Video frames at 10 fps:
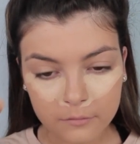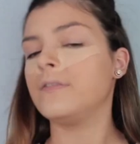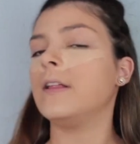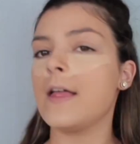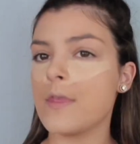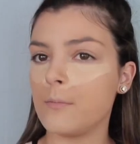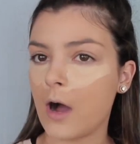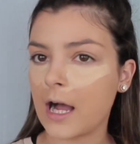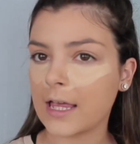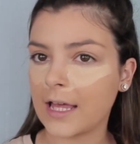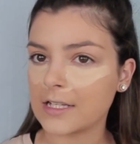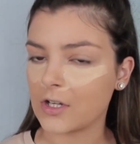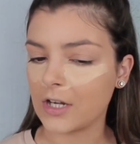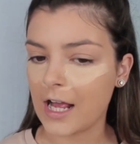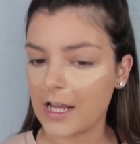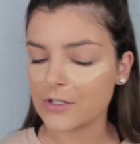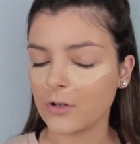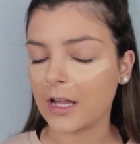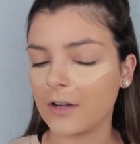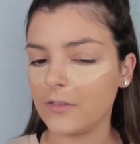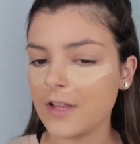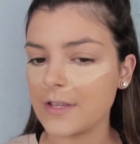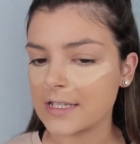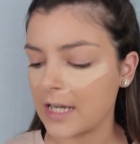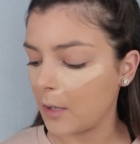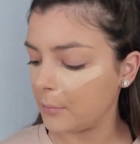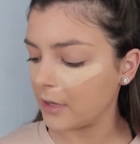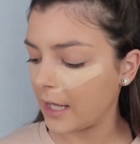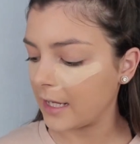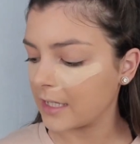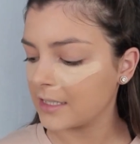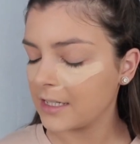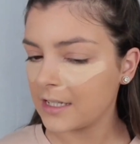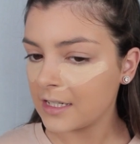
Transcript: I felt like the more I caked on at high school, like I've learnt this now, but like